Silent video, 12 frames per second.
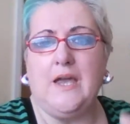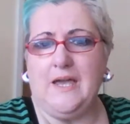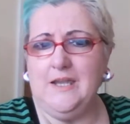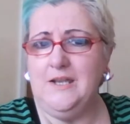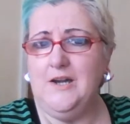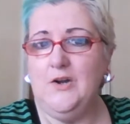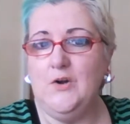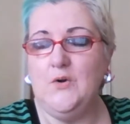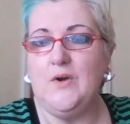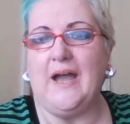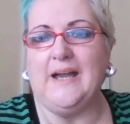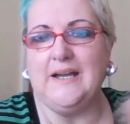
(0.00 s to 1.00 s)

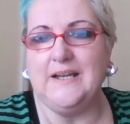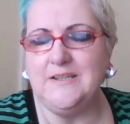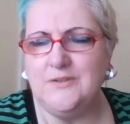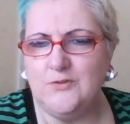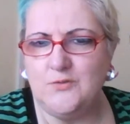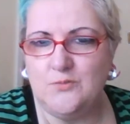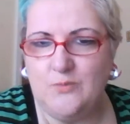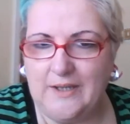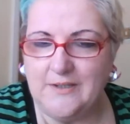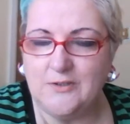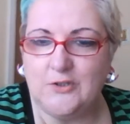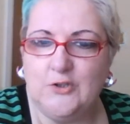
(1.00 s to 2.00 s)
Hello and
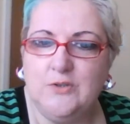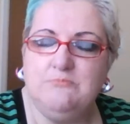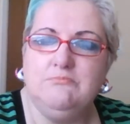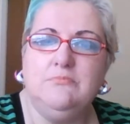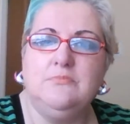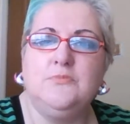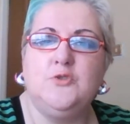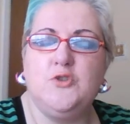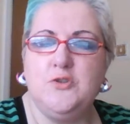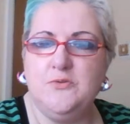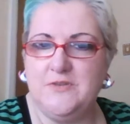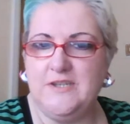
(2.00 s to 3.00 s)
welcome
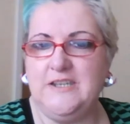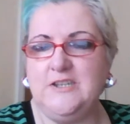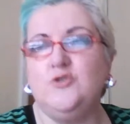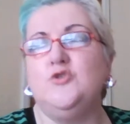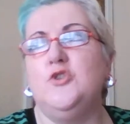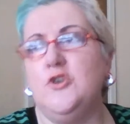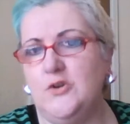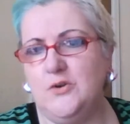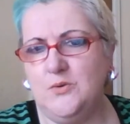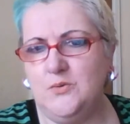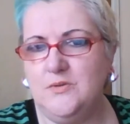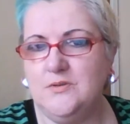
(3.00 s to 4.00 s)
to the
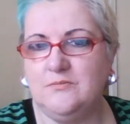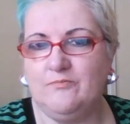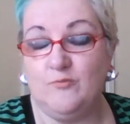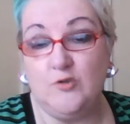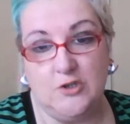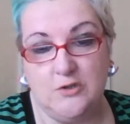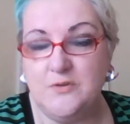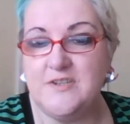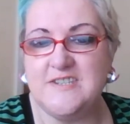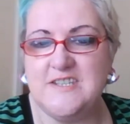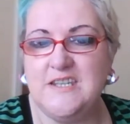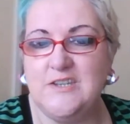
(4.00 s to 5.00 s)
new
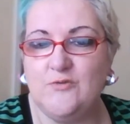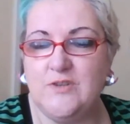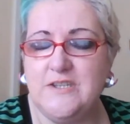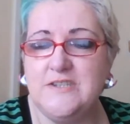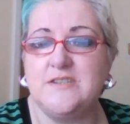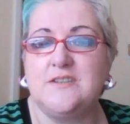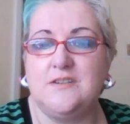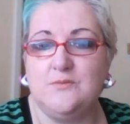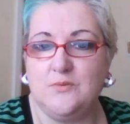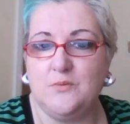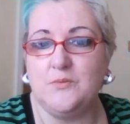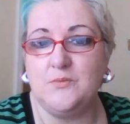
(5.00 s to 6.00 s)
series.
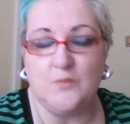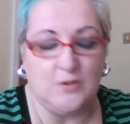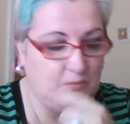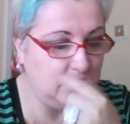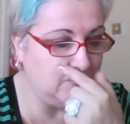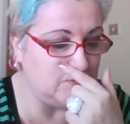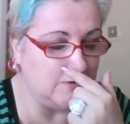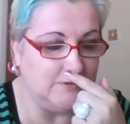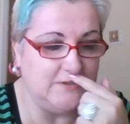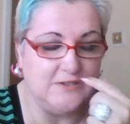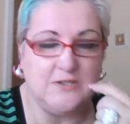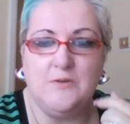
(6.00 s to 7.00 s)
What we're
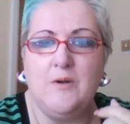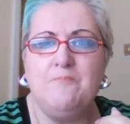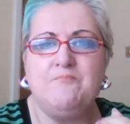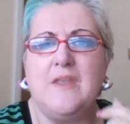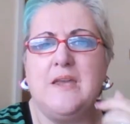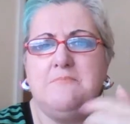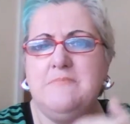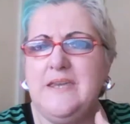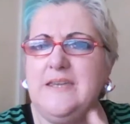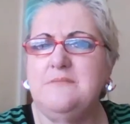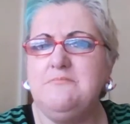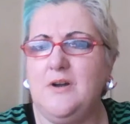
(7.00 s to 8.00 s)
trying to,
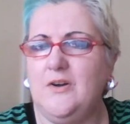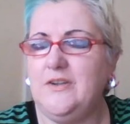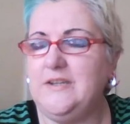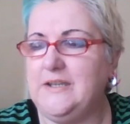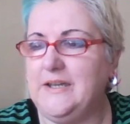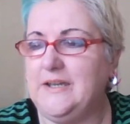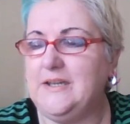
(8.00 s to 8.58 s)
me and my